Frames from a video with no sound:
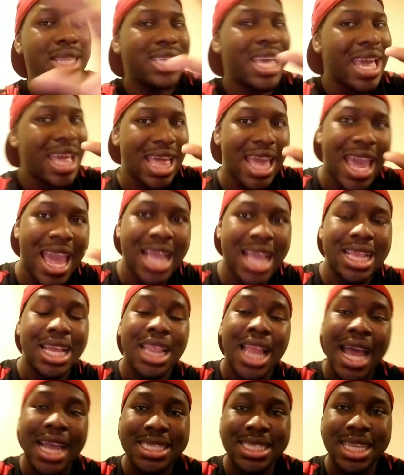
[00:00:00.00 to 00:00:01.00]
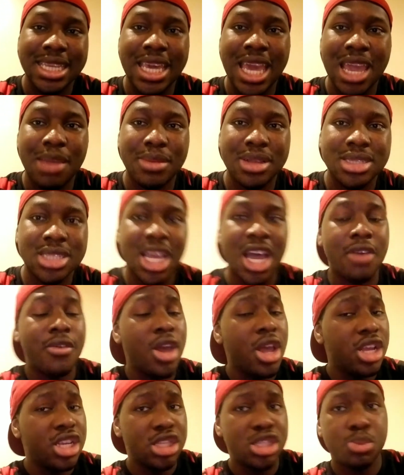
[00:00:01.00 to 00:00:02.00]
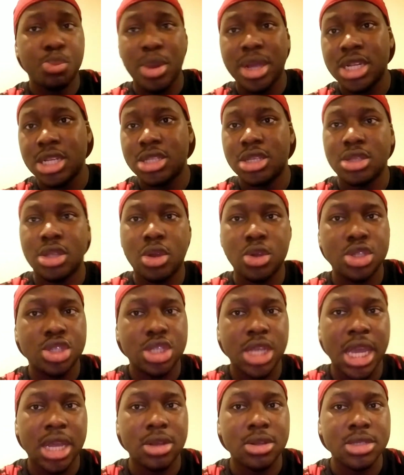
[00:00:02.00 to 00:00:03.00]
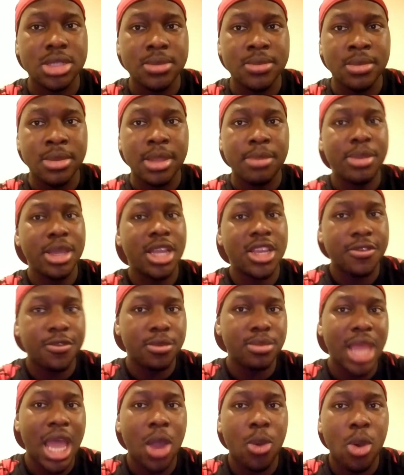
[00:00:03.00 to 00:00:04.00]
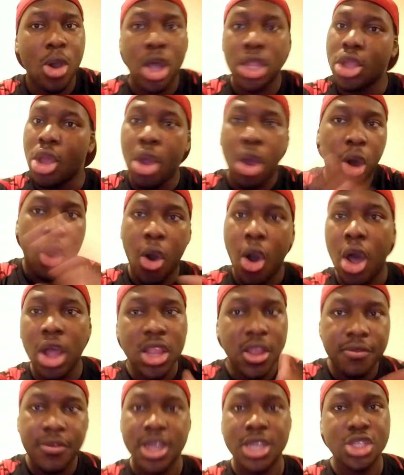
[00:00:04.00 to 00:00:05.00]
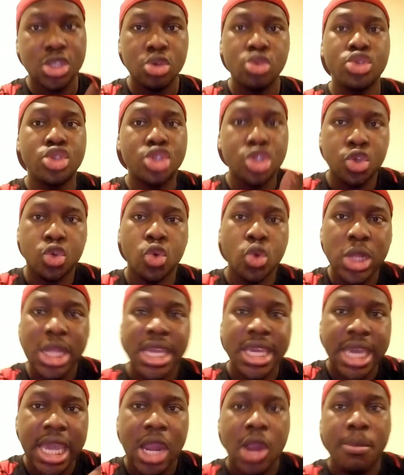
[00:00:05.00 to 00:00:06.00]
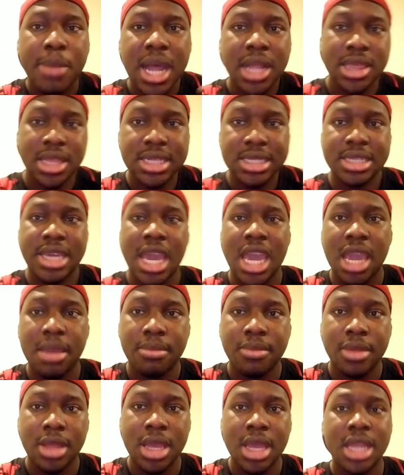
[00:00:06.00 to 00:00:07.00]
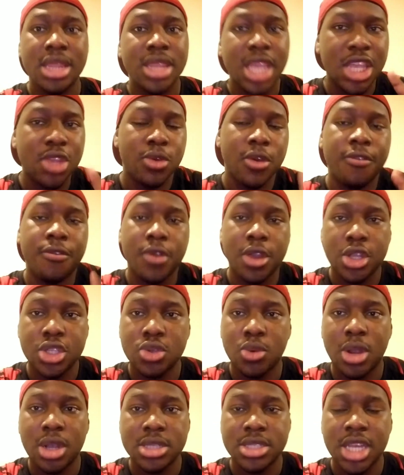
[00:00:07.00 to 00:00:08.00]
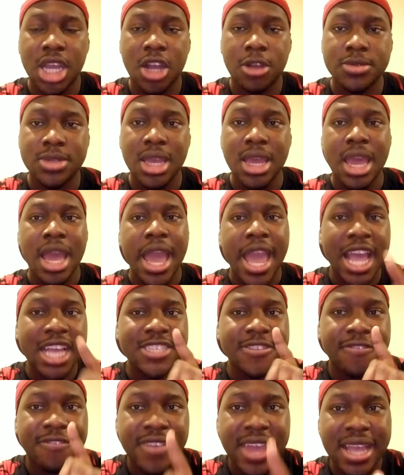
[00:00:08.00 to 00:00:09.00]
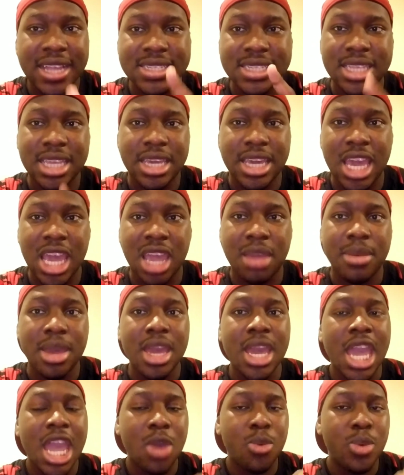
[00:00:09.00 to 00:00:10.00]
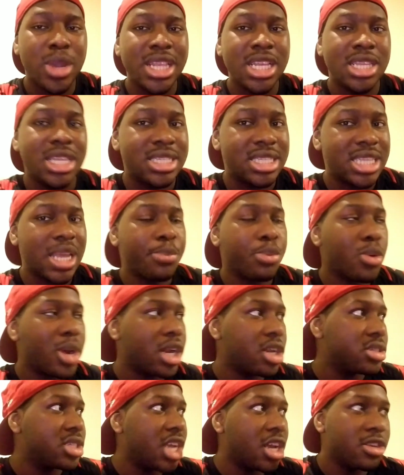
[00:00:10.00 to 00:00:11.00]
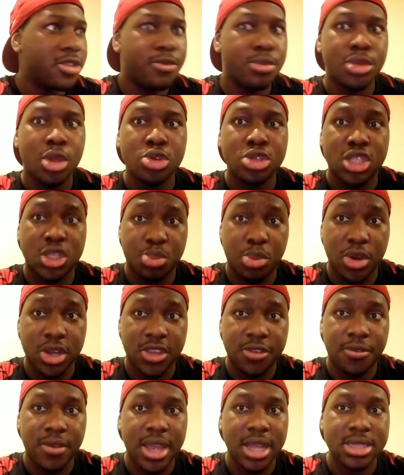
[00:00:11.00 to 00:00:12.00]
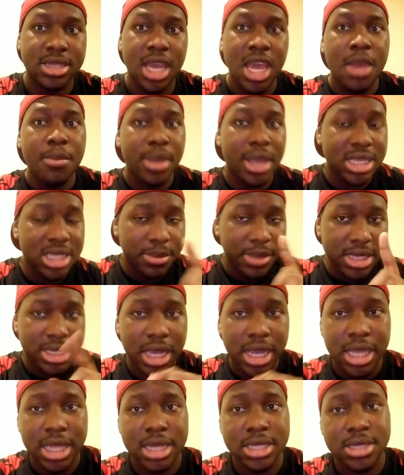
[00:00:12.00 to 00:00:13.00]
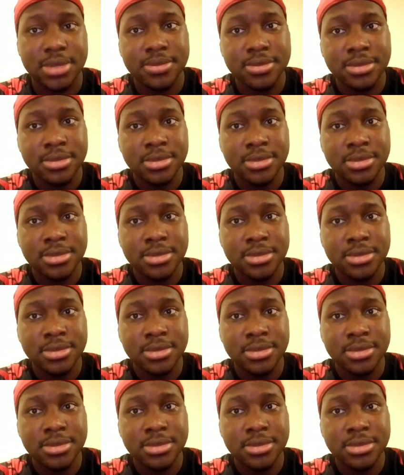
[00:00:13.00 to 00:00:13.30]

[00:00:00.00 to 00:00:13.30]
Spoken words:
to analyze the game itself. Spread it to those channels, because from now on, all of us who truly care about this game need to refer to ourselves as fans of the game, and we need to separate ourselves from those sports fans. Because let me tell you this,